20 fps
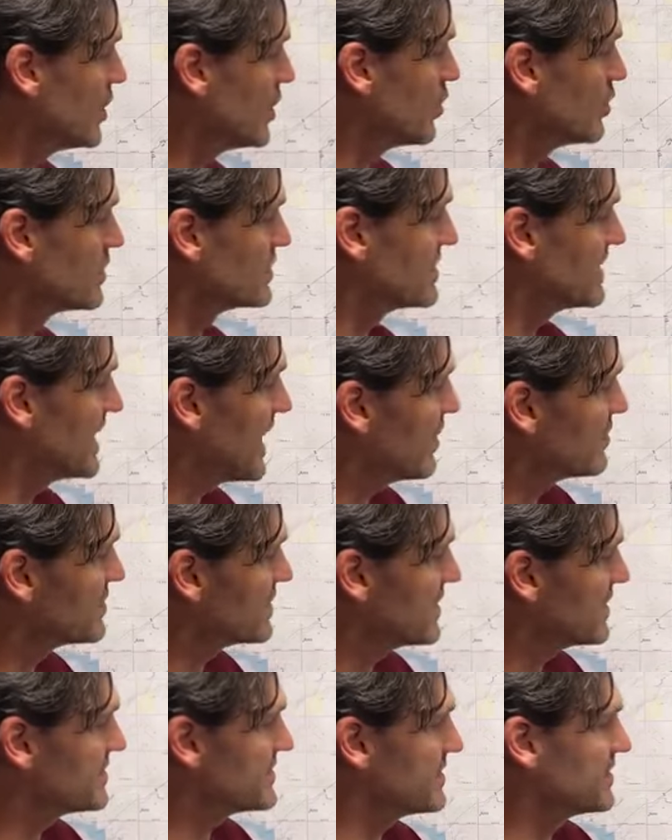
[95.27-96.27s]
which allows
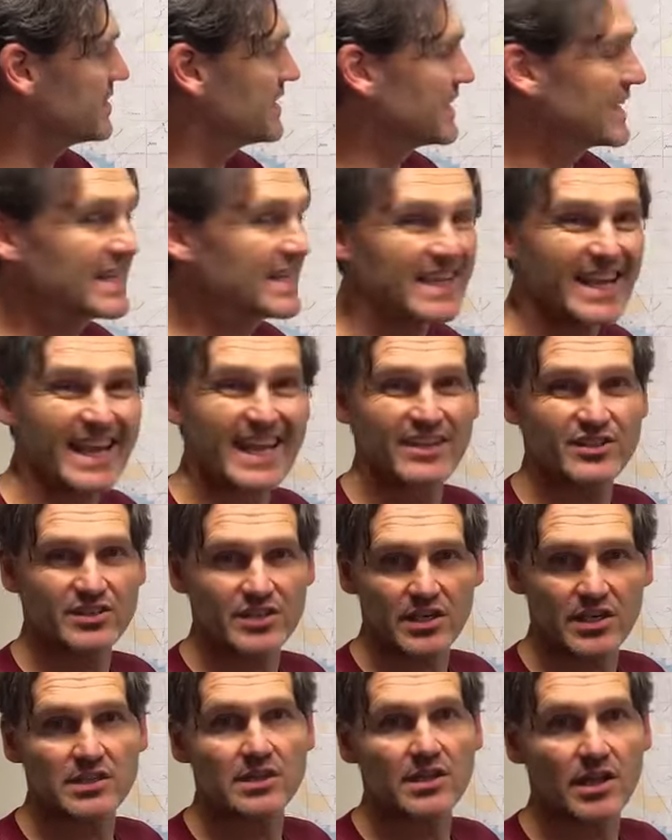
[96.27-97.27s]
us to engage
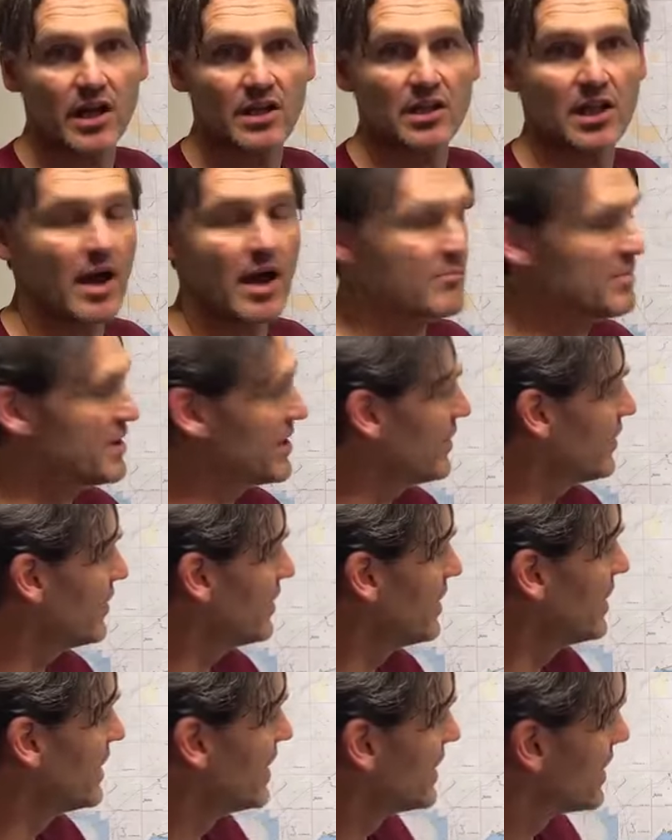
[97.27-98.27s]
it a lot better.
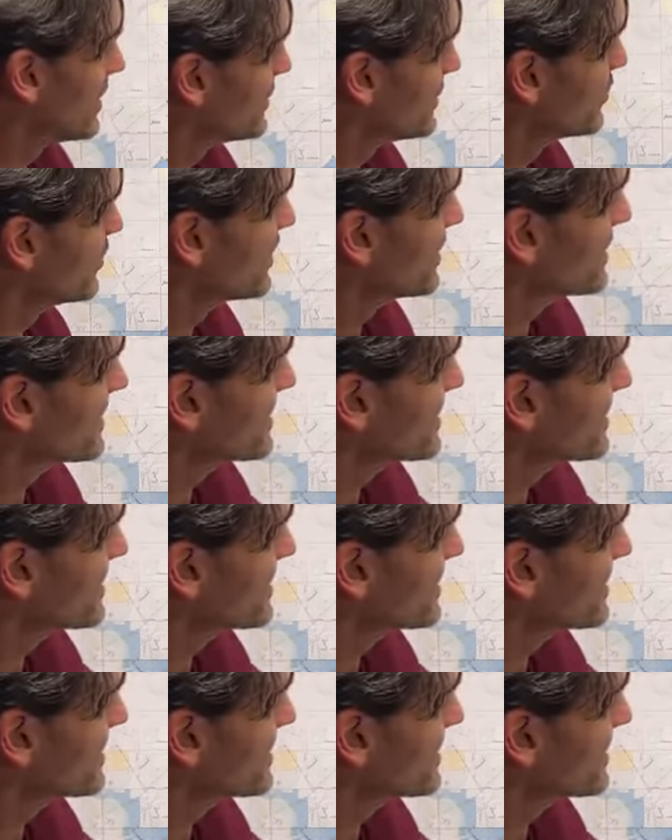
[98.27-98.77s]
Doing the